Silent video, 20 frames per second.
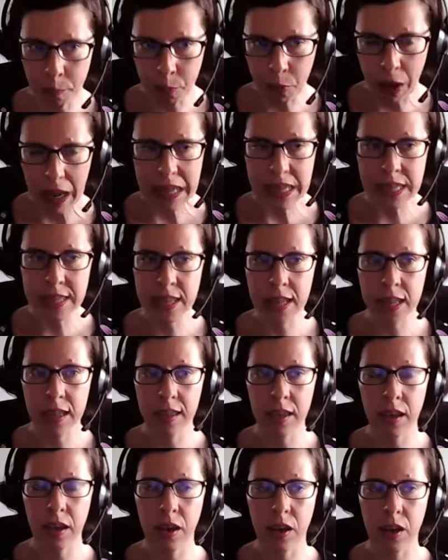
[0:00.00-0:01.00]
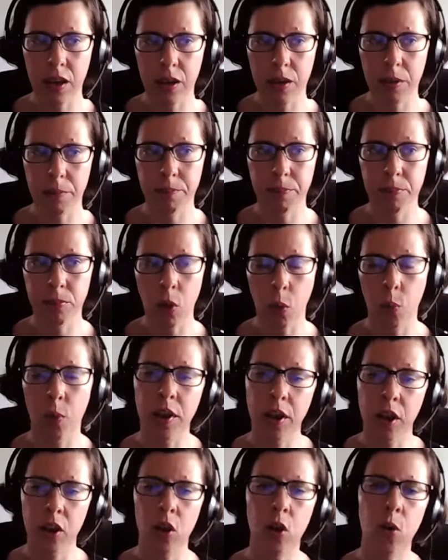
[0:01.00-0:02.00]
pricing,
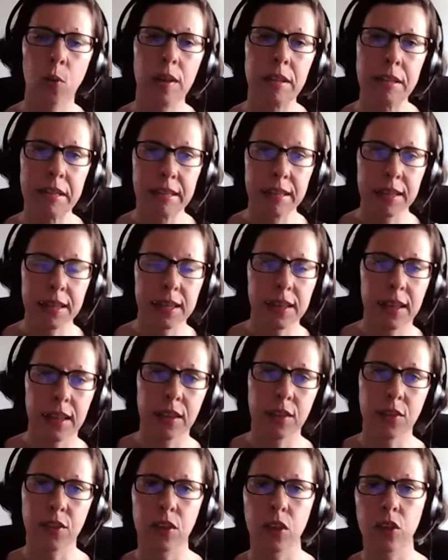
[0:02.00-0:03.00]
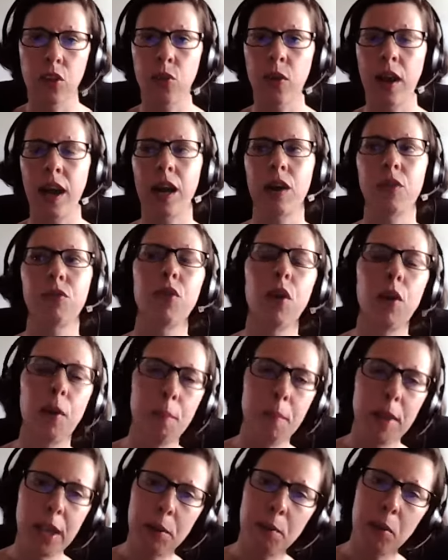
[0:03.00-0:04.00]
what I always say is to have a
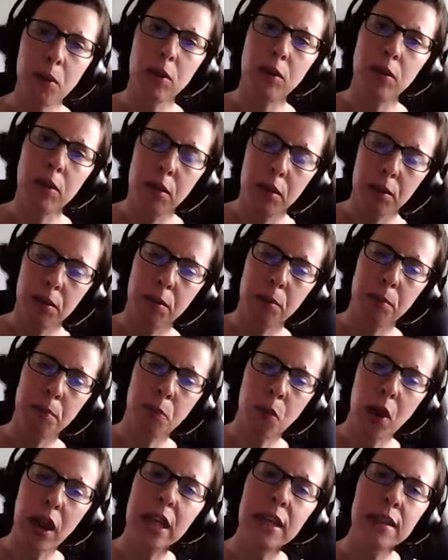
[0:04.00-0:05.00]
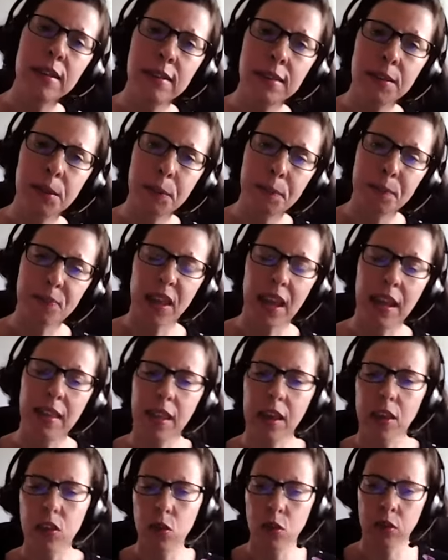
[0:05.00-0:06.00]
minimal price and
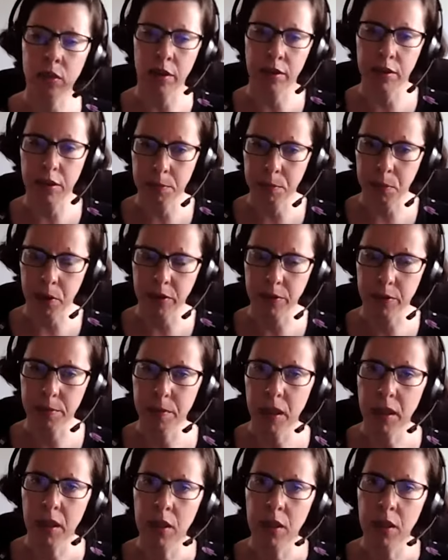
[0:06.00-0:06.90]
then your target price.